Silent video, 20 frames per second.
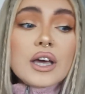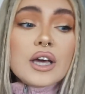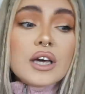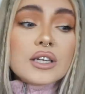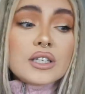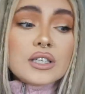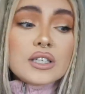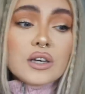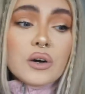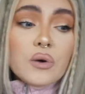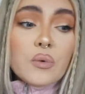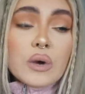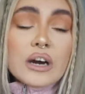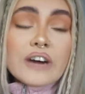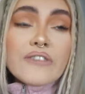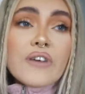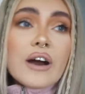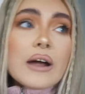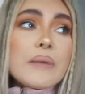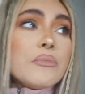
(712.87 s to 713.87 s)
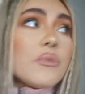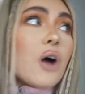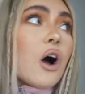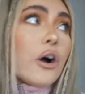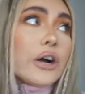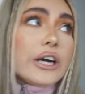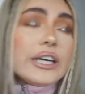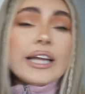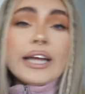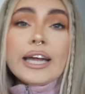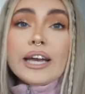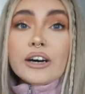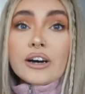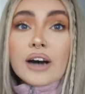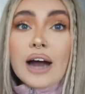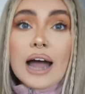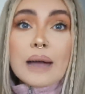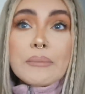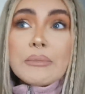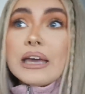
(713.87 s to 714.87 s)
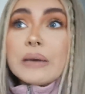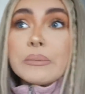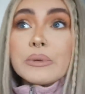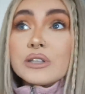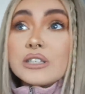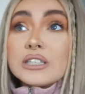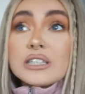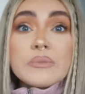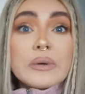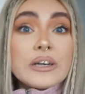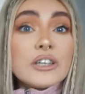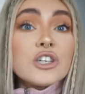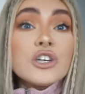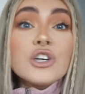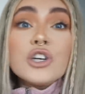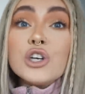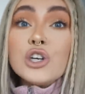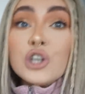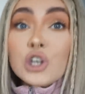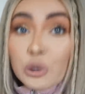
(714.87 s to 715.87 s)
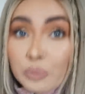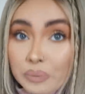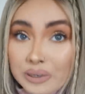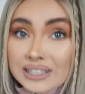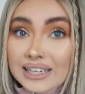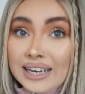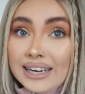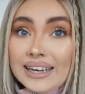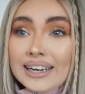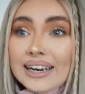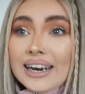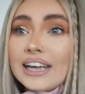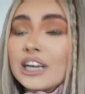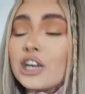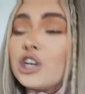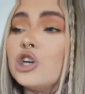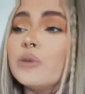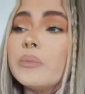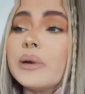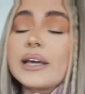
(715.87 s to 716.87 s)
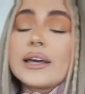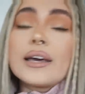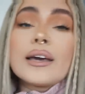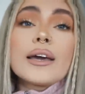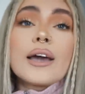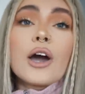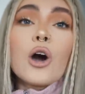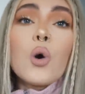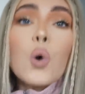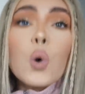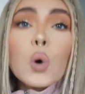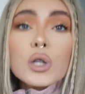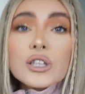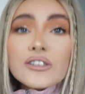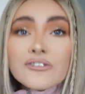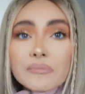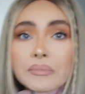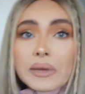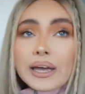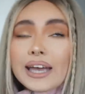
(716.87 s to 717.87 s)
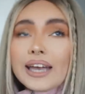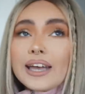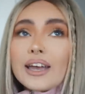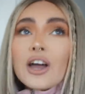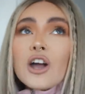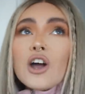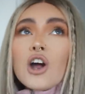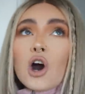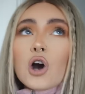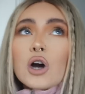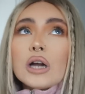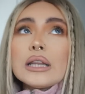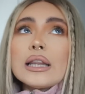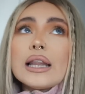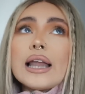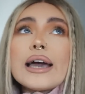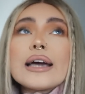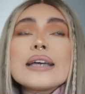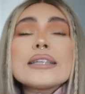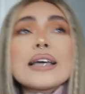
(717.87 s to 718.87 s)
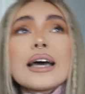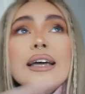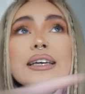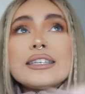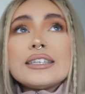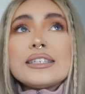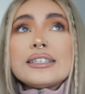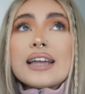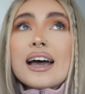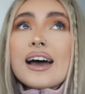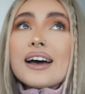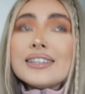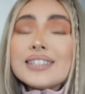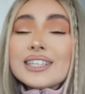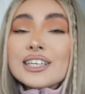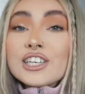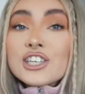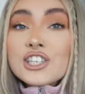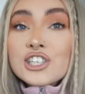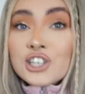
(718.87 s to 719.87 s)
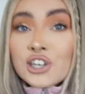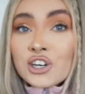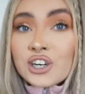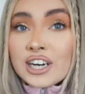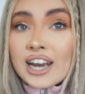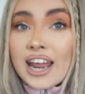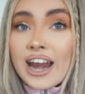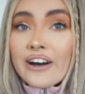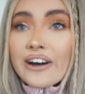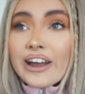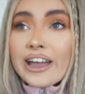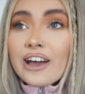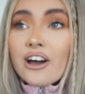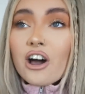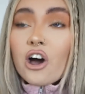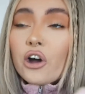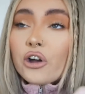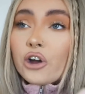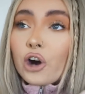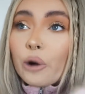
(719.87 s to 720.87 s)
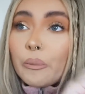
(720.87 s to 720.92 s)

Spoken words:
So whenever I'm out here, I'm able to speak to nobody. Like nobody can get hold of me, or unless I stand in a certain area out our